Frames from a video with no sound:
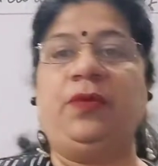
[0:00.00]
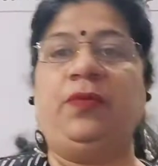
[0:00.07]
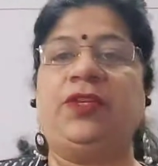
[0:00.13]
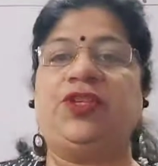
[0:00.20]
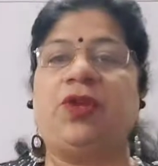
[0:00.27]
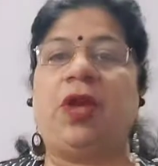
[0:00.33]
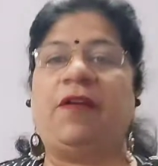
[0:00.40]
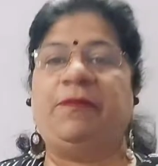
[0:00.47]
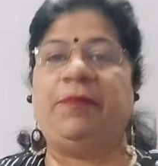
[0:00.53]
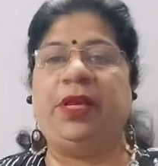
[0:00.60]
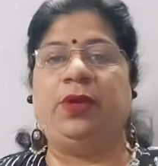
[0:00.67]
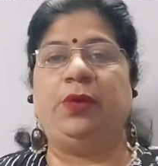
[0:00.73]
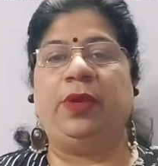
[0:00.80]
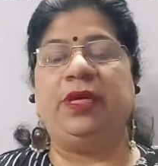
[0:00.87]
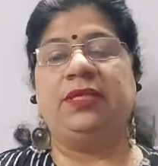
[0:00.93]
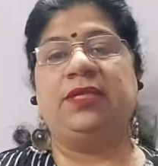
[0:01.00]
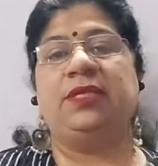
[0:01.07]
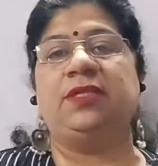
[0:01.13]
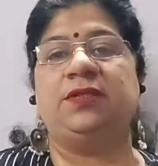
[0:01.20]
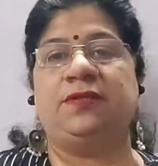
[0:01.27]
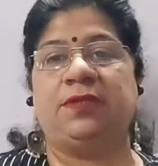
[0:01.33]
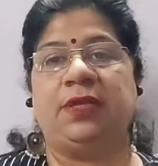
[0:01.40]
which you have been doing
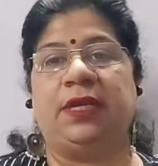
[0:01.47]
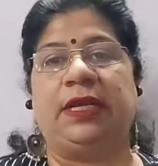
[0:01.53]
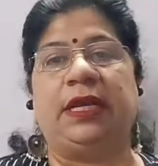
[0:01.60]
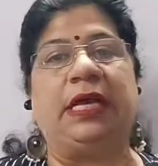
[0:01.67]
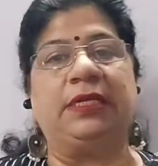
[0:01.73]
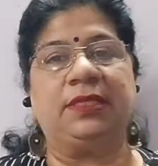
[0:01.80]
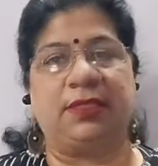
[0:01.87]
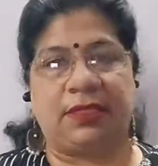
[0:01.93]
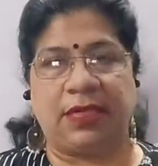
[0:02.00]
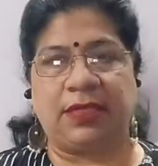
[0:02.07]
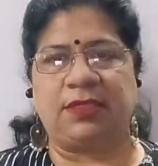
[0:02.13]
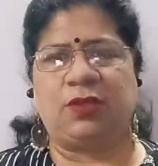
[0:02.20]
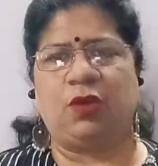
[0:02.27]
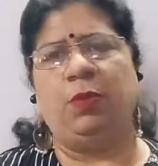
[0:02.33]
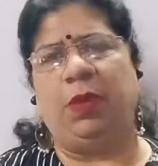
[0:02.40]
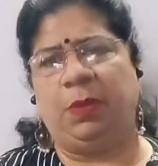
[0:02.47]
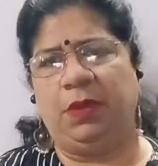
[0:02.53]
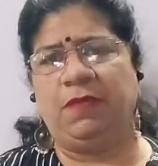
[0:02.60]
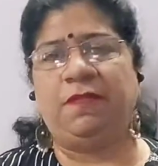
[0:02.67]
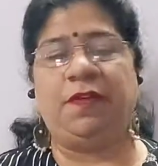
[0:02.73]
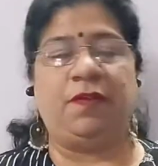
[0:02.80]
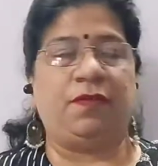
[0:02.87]
since class 6th or
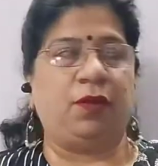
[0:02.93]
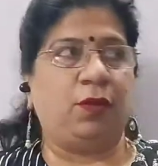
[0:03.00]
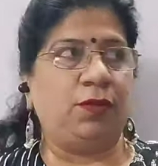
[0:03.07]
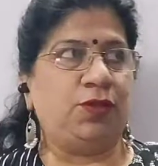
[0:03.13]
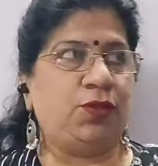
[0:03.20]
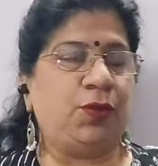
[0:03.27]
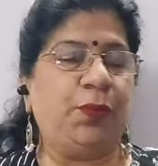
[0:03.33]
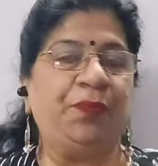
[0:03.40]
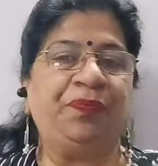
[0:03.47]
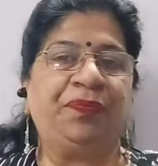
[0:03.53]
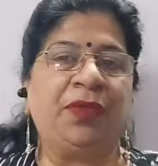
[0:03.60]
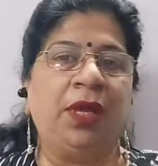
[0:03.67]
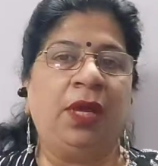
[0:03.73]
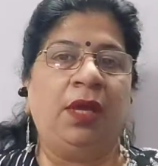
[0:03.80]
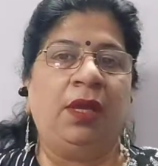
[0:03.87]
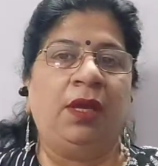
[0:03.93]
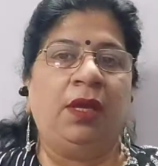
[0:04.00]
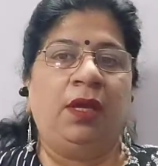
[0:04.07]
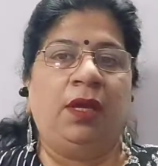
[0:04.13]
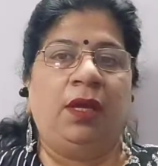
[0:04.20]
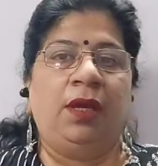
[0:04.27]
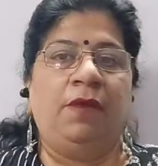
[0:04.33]
maybe 5th also.
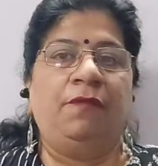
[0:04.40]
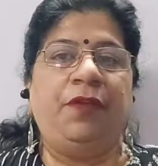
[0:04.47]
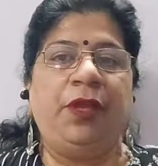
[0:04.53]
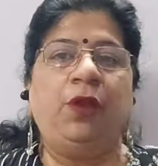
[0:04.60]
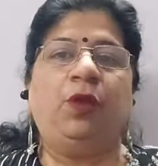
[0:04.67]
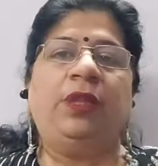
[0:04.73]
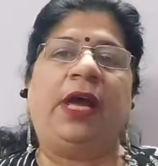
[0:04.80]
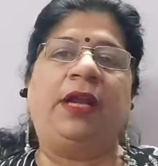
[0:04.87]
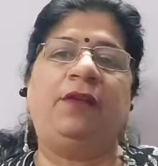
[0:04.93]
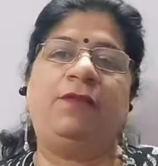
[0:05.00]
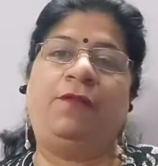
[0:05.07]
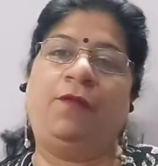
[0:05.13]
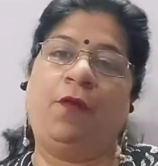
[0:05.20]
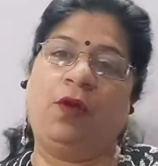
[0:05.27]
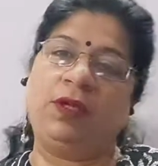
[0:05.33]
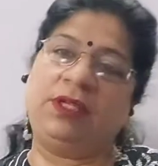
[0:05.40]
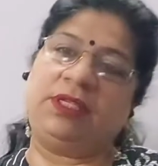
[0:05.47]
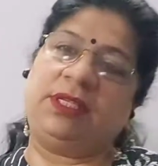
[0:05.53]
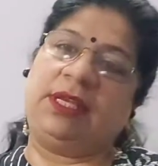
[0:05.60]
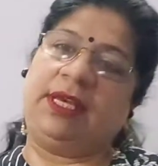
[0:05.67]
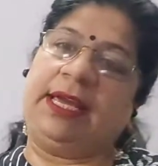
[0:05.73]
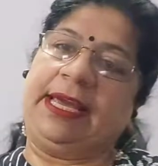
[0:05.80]
We know that
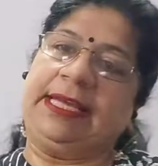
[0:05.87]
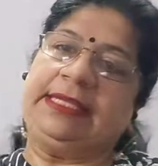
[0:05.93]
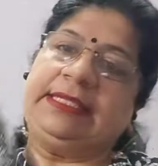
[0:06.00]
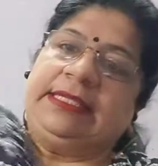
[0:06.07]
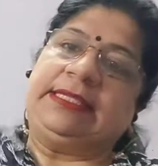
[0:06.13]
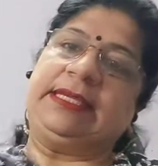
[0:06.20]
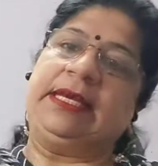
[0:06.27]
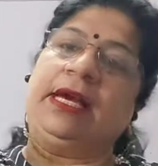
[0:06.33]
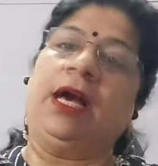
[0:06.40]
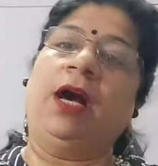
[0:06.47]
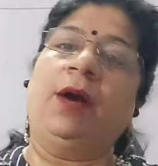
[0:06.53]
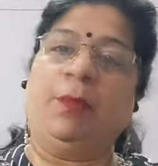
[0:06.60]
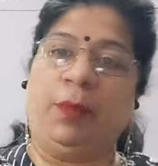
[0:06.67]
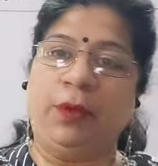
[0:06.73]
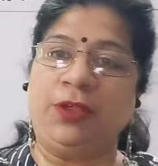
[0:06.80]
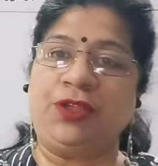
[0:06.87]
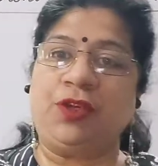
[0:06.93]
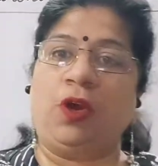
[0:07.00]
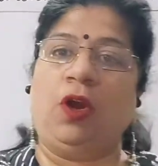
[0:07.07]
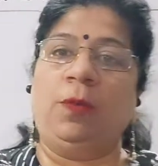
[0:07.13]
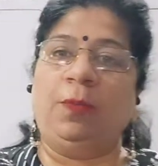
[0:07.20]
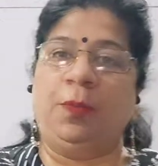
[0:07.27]
force is a
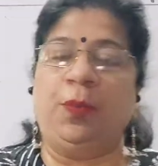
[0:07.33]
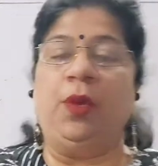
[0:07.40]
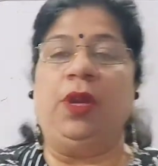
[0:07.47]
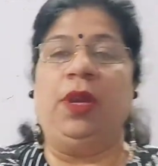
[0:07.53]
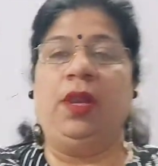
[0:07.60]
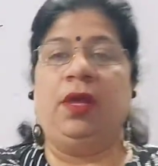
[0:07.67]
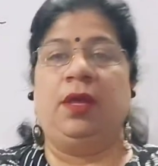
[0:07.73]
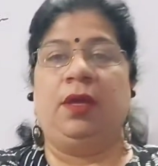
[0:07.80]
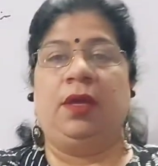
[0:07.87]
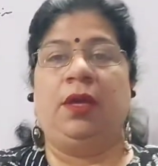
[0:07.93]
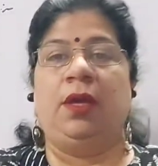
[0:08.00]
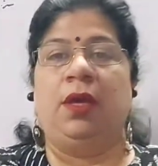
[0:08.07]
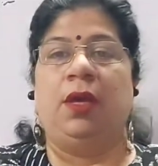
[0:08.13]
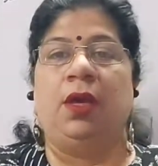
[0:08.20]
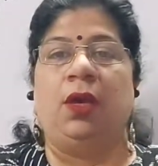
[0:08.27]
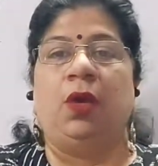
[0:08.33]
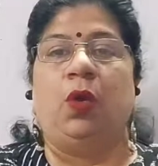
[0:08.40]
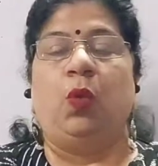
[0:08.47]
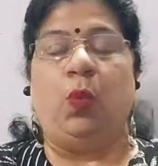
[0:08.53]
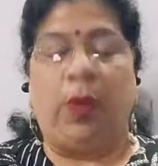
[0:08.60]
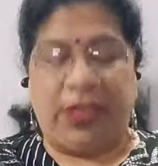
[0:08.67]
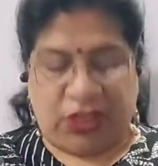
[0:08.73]
push or pull
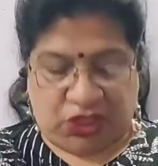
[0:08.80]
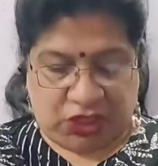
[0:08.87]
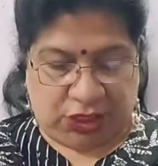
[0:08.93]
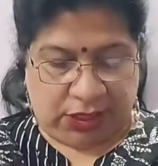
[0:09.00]
which